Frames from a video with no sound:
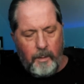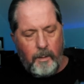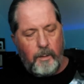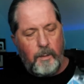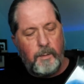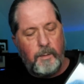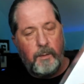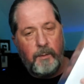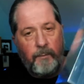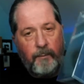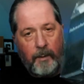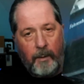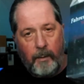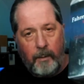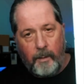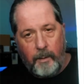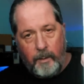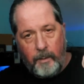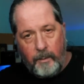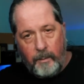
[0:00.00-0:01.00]
This is
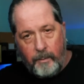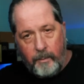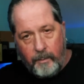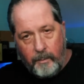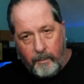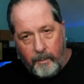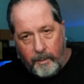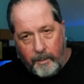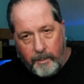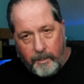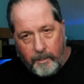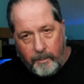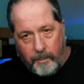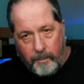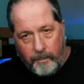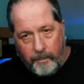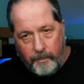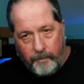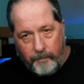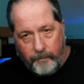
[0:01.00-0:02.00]
Fahrenheit 32.
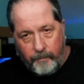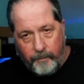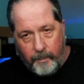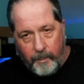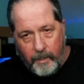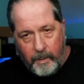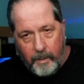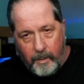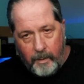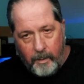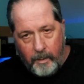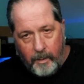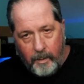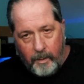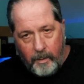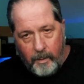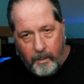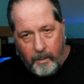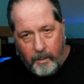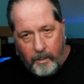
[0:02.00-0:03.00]

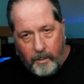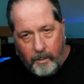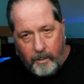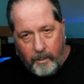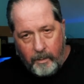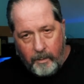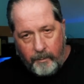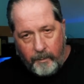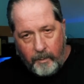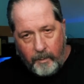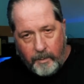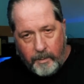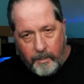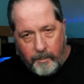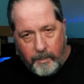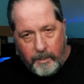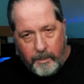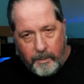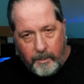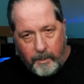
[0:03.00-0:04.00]
Now, I've heard
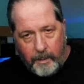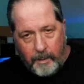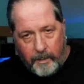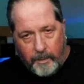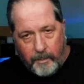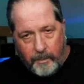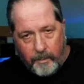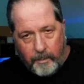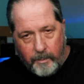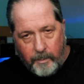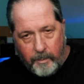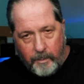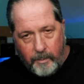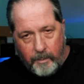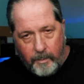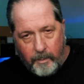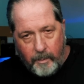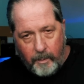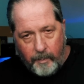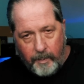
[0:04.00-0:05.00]
some detractors
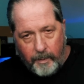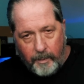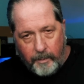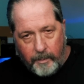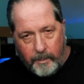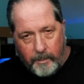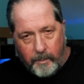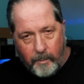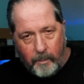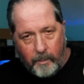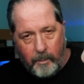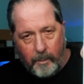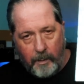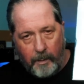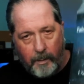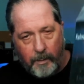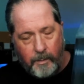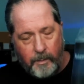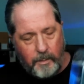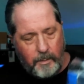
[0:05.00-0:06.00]
about this one,
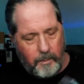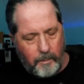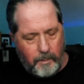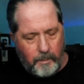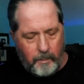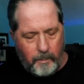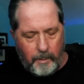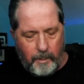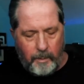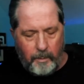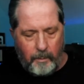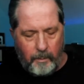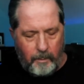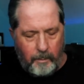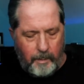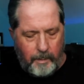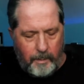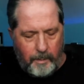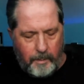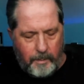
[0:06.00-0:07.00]
that it's too sweet or
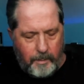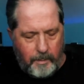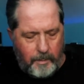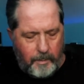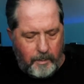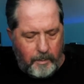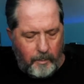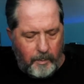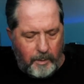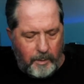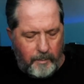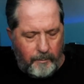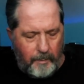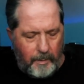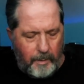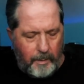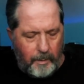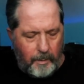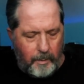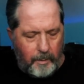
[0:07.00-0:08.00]
that it's too much
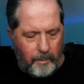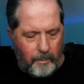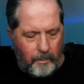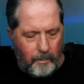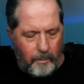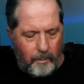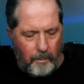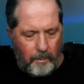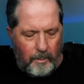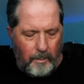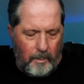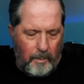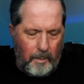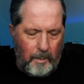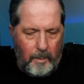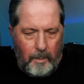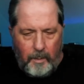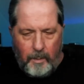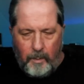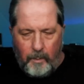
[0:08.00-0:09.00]
vanilla or
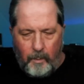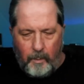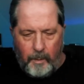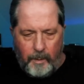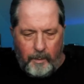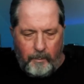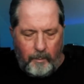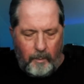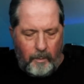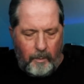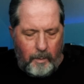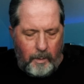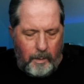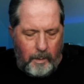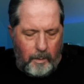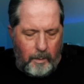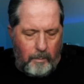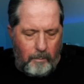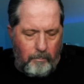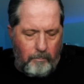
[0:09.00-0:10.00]
whatever.
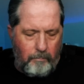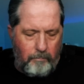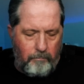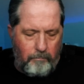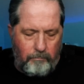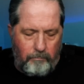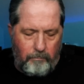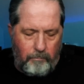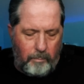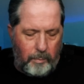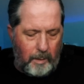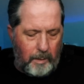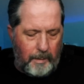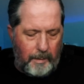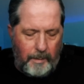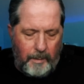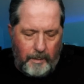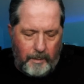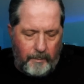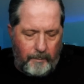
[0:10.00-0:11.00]

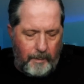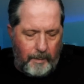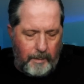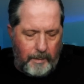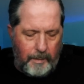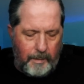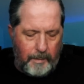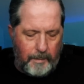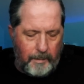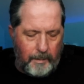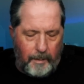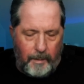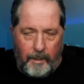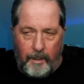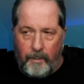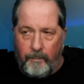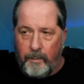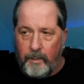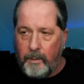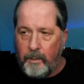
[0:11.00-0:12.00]
I think it's fantastic. I
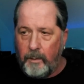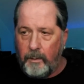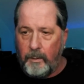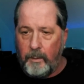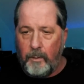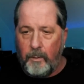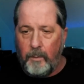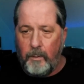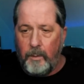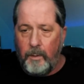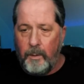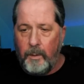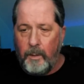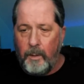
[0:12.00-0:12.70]
have the cologne.